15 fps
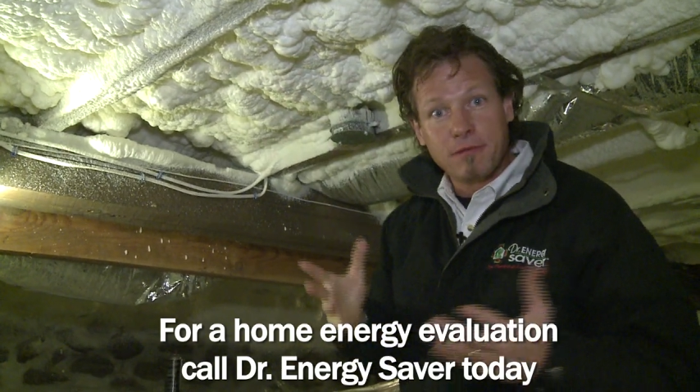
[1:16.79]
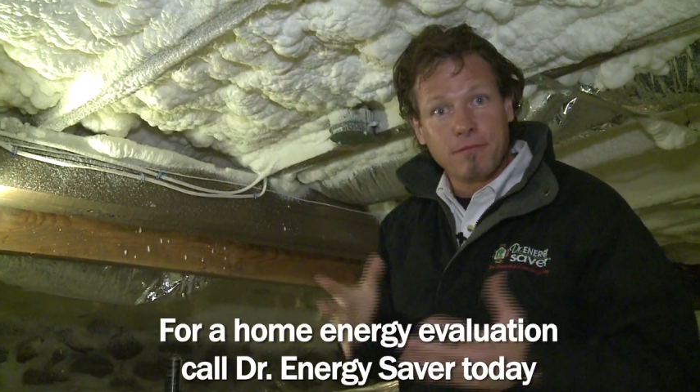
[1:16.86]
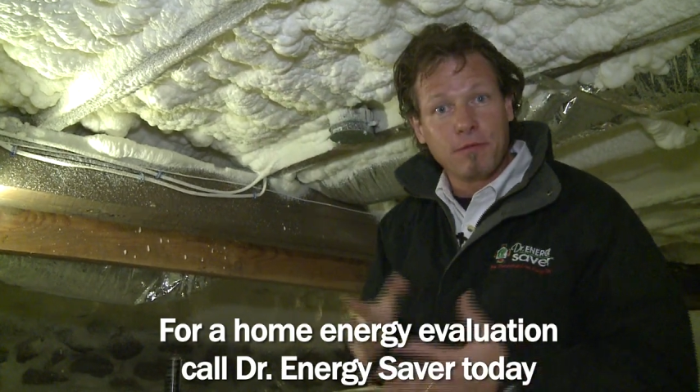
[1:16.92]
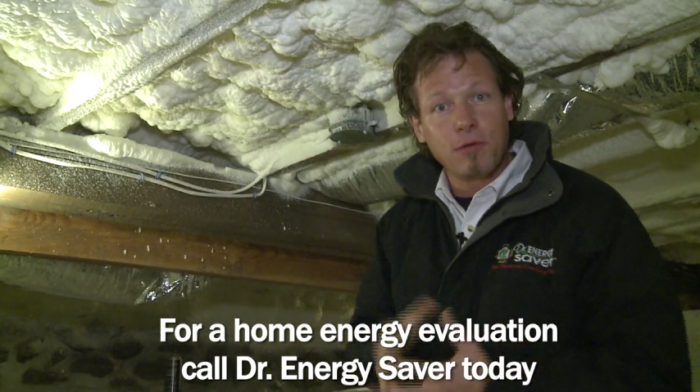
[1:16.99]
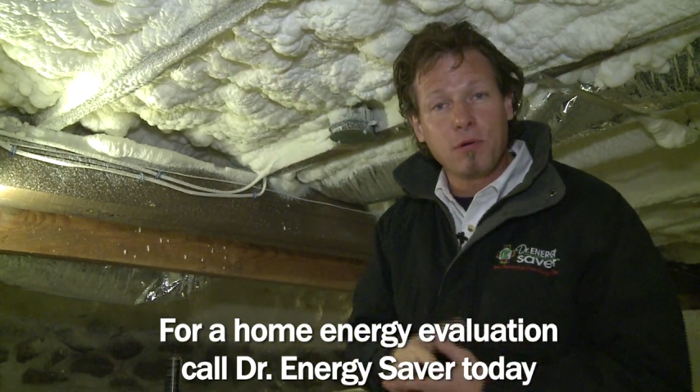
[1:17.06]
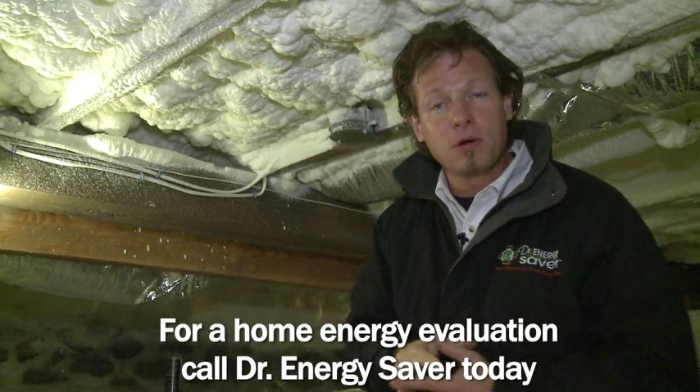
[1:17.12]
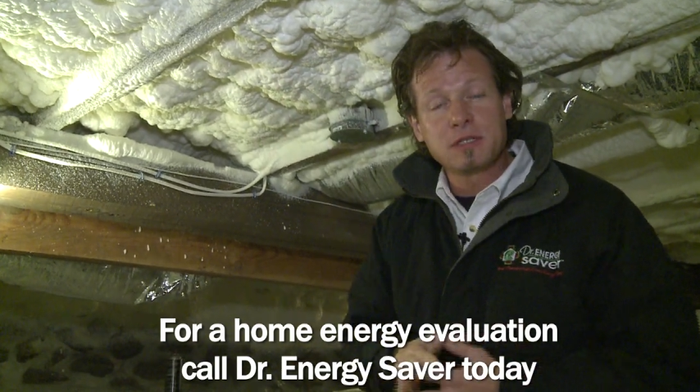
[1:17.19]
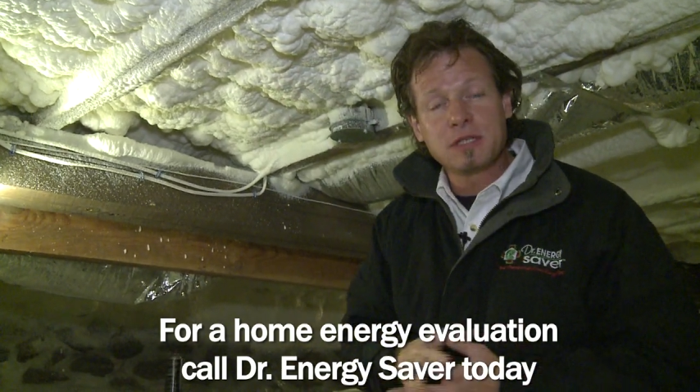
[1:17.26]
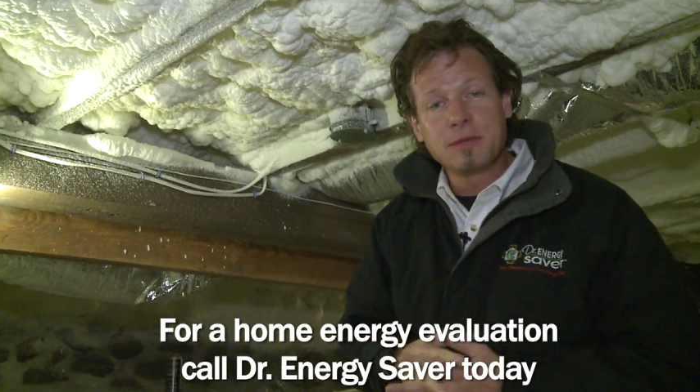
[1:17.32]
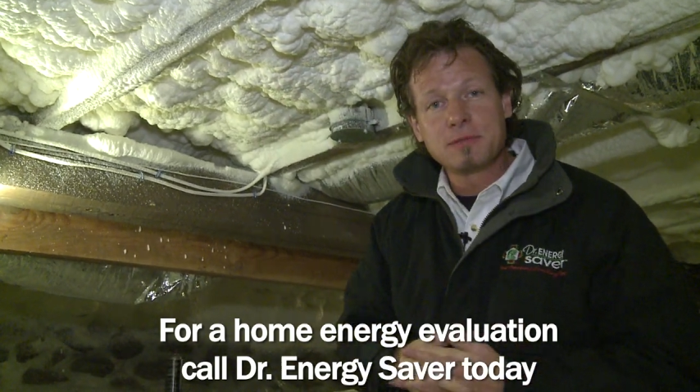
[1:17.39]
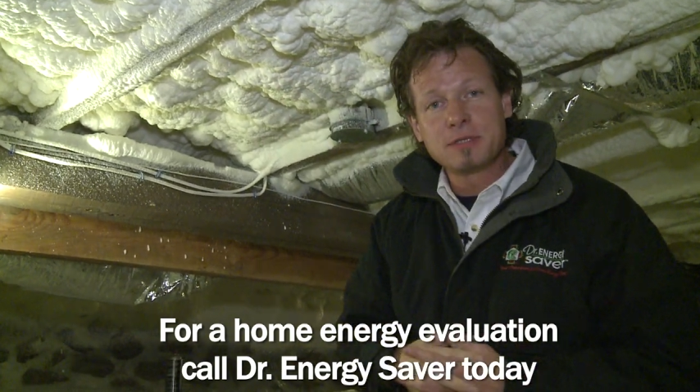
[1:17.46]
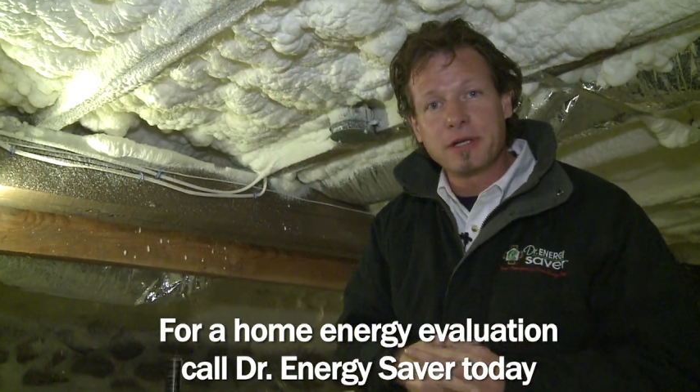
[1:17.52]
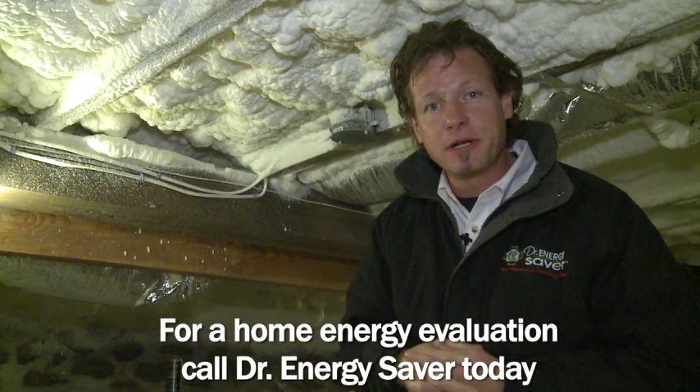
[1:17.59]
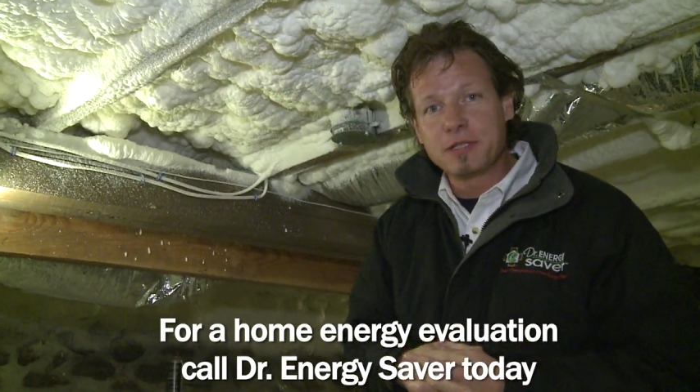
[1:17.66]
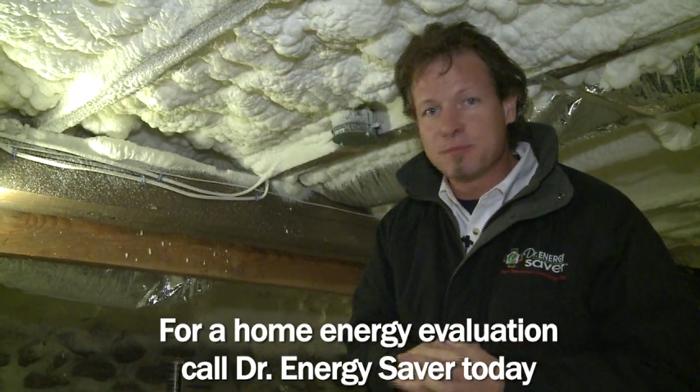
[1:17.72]
floors
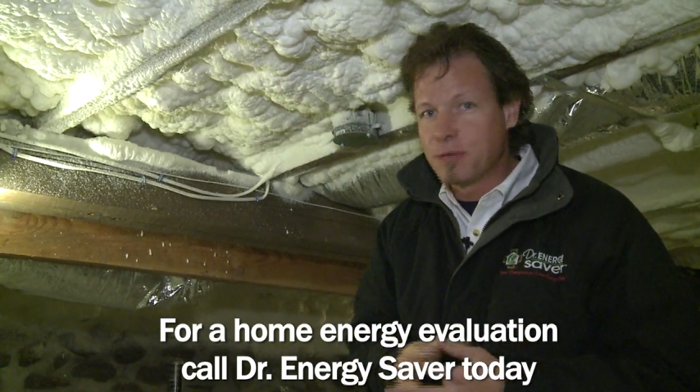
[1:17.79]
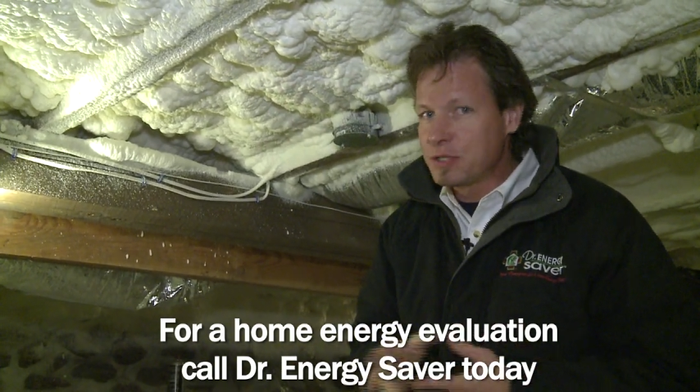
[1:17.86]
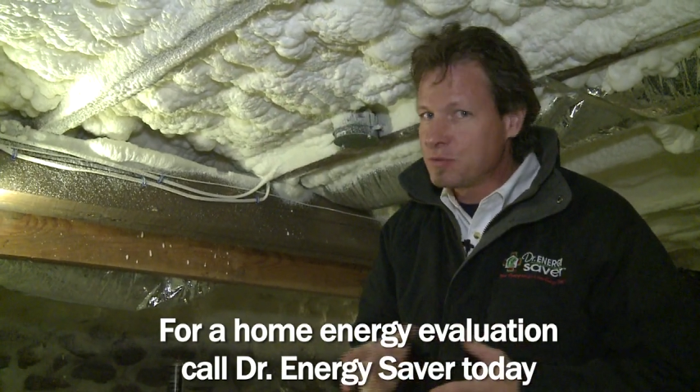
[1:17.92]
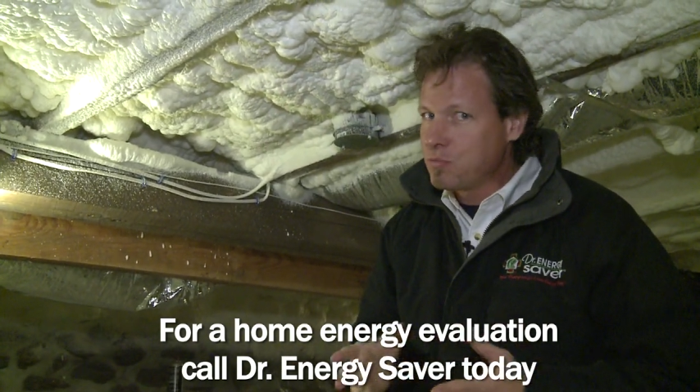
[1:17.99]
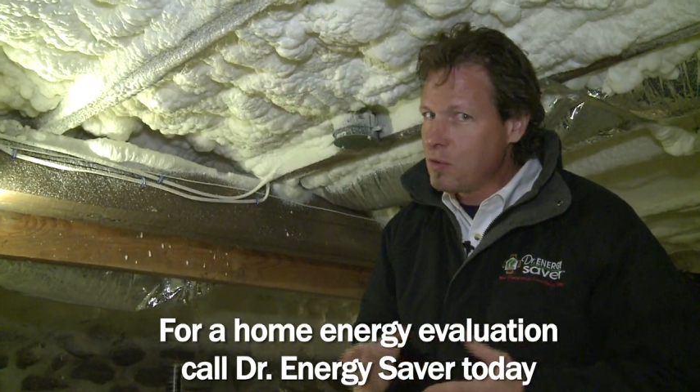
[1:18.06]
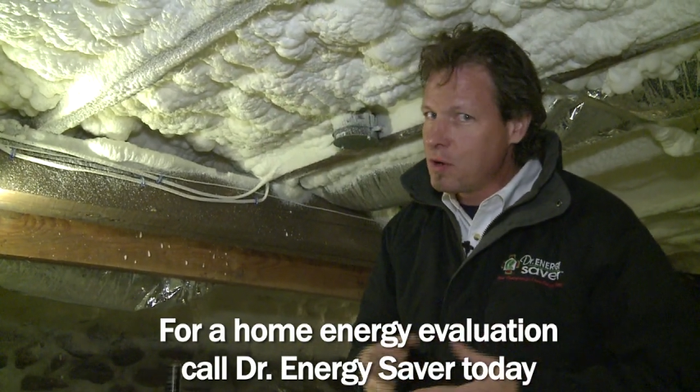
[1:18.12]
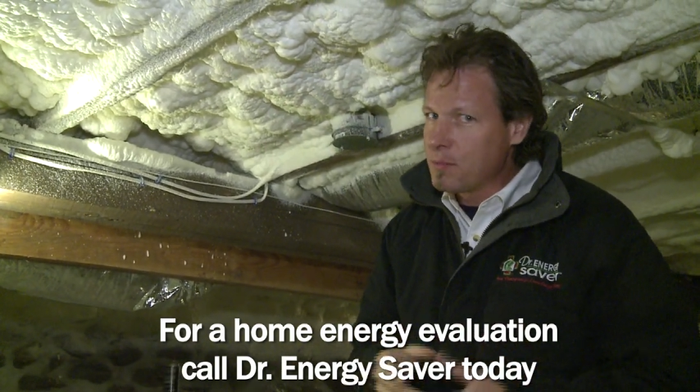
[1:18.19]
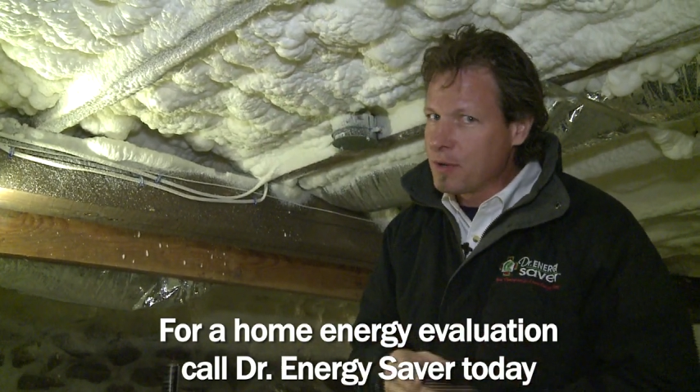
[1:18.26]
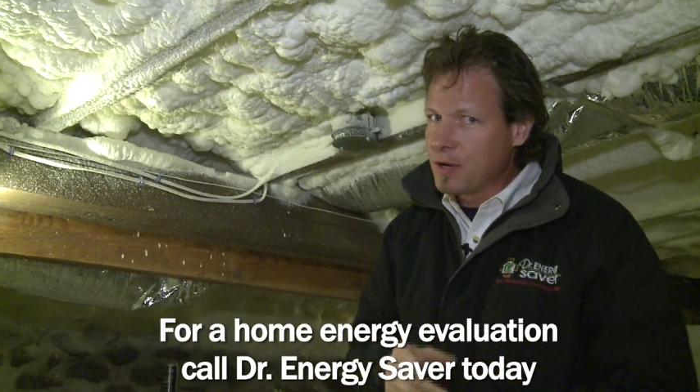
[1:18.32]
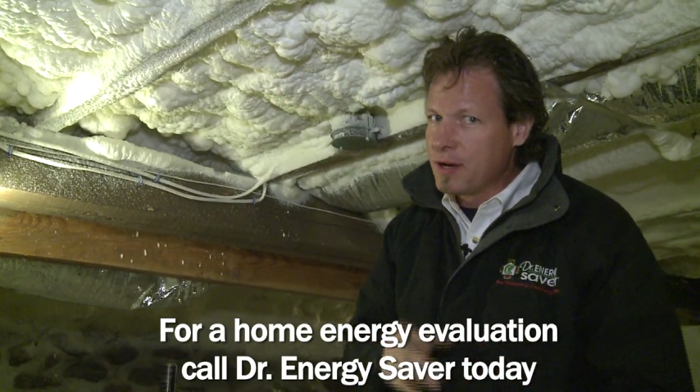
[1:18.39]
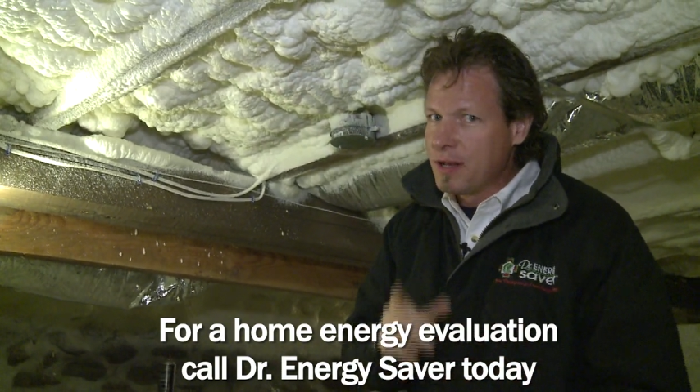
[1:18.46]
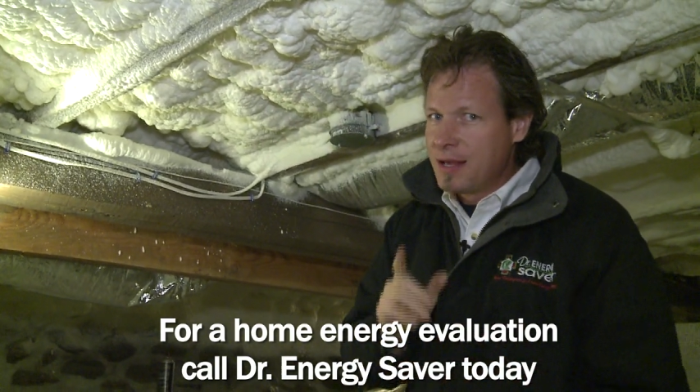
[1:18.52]
upstairs much warmer,